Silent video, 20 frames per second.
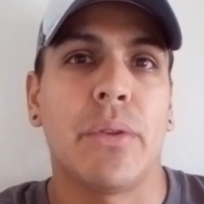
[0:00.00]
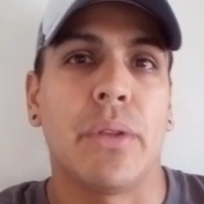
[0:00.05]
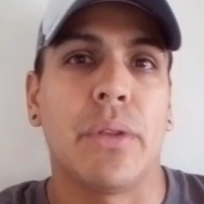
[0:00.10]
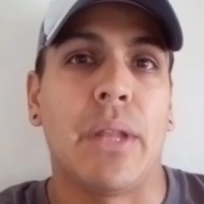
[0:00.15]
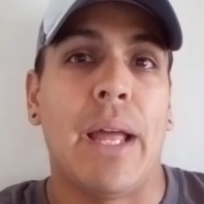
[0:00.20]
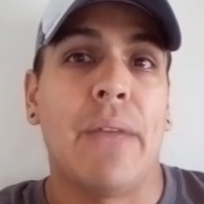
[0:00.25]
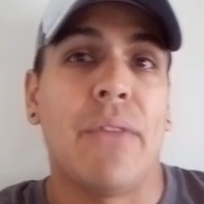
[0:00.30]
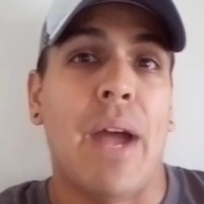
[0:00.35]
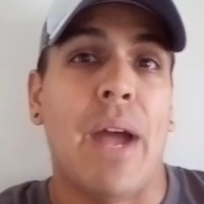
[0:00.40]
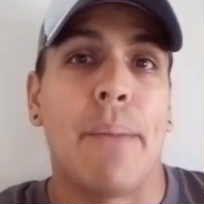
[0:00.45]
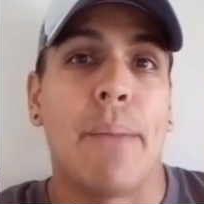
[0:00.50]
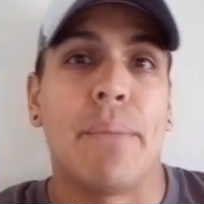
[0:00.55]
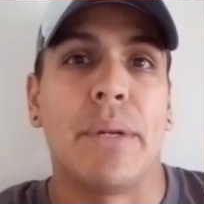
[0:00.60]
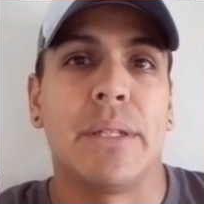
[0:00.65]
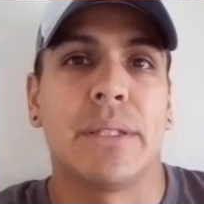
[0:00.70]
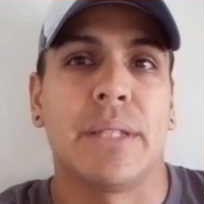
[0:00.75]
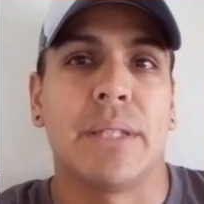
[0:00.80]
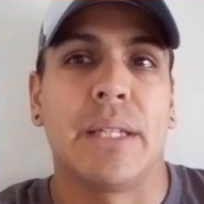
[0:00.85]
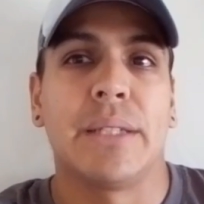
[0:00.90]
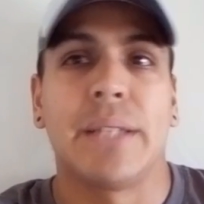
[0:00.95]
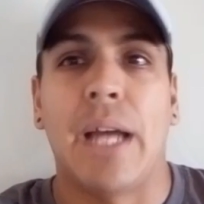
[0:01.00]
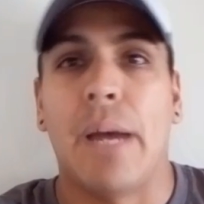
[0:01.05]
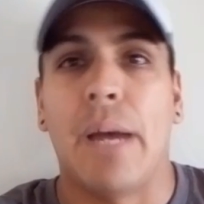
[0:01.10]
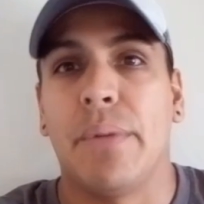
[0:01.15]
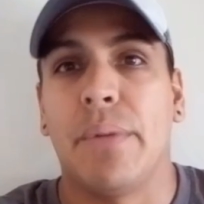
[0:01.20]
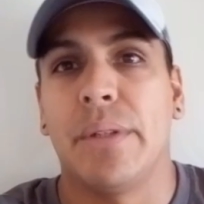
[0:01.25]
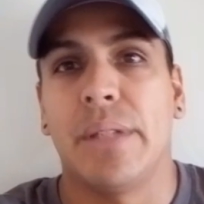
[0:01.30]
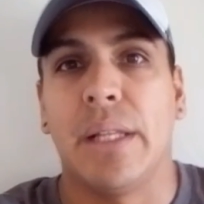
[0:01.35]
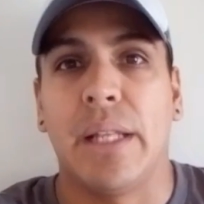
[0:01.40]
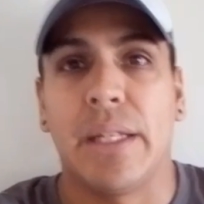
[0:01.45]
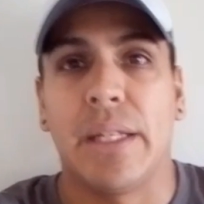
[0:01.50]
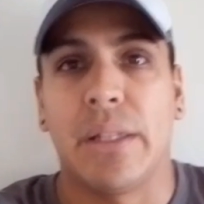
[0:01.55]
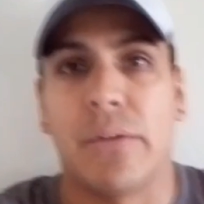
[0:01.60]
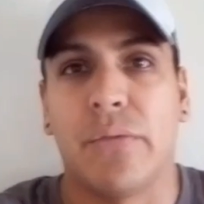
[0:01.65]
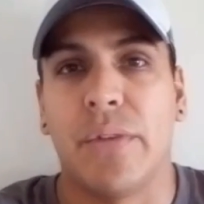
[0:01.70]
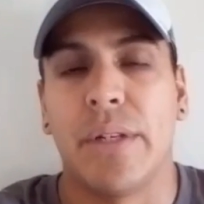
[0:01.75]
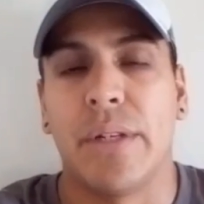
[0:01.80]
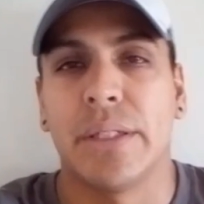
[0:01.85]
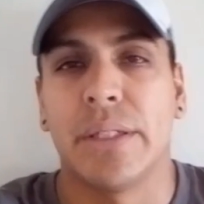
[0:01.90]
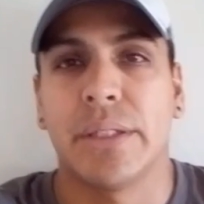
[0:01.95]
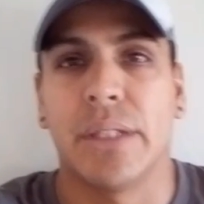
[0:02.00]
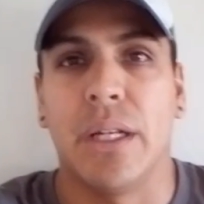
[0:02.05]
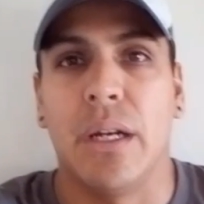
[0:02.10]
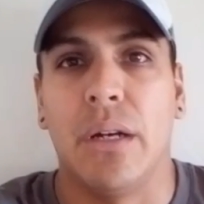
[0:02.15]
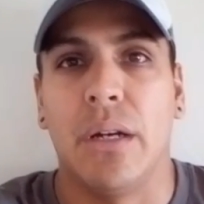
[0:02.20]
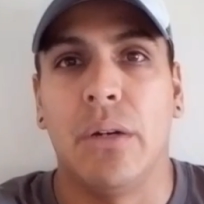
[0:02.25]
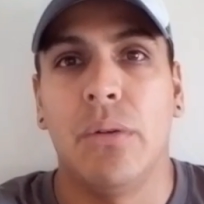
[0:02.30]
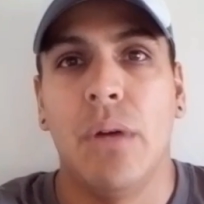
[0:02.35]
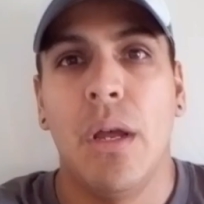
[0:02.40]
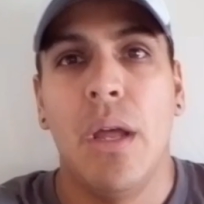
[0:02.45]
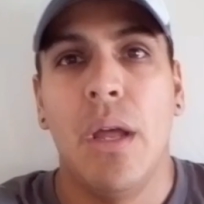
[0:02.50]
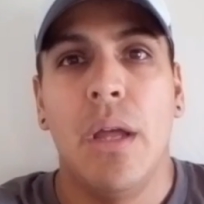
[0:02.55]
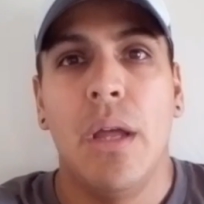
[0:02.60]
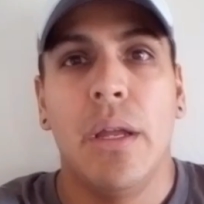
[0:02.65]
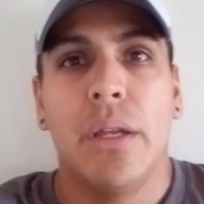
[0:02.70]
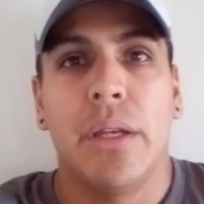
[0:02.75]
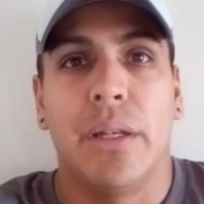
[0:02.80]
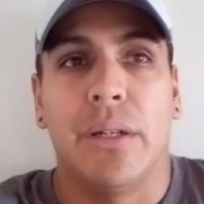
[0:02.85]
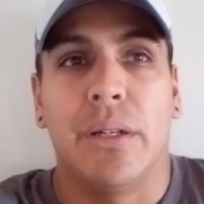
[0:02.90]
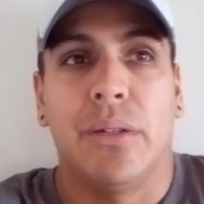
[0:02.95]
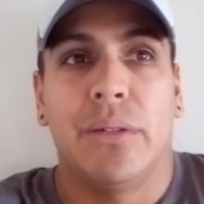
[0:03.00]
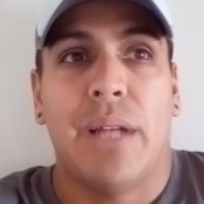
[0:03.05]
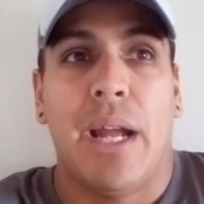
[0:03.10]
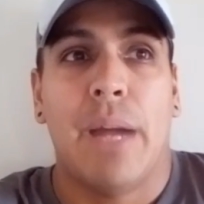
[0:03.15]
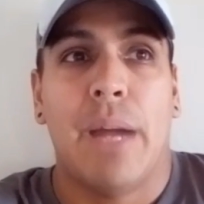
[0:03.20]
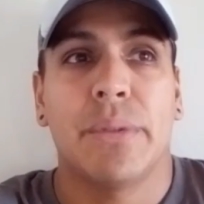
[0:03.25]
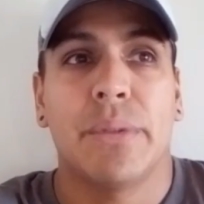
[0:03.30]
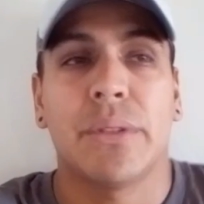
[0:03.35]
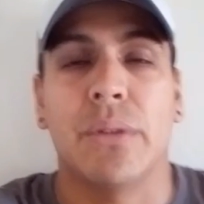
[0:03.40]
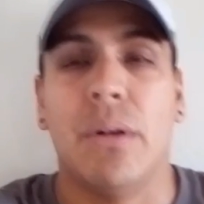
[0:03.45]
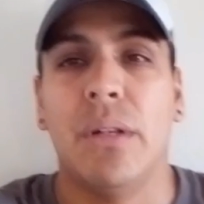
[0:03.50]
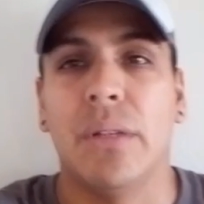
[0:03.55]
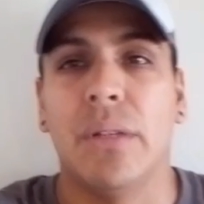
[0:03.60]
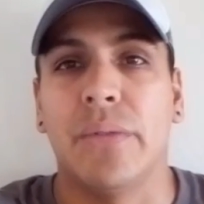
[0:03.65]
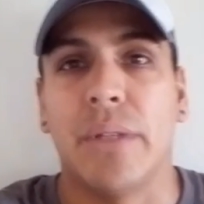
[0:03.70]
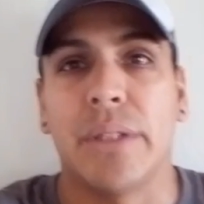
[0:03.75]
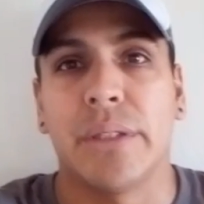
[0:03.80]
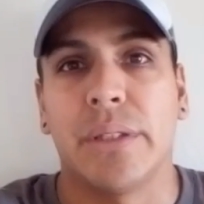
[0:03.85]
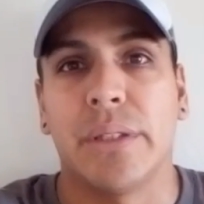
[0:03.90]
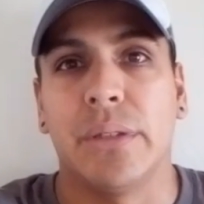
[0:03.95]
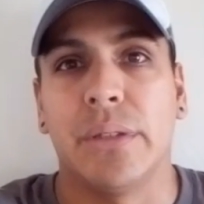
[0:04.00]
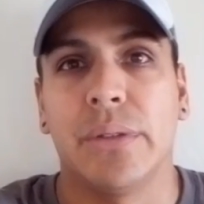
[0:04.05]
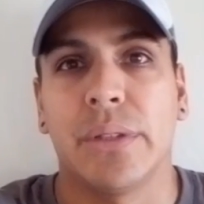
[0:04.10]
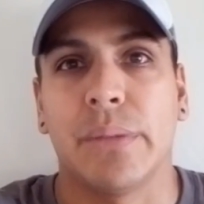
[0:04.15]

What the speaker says: life happens, things happen, they let their fitness go, and it happens to all of us.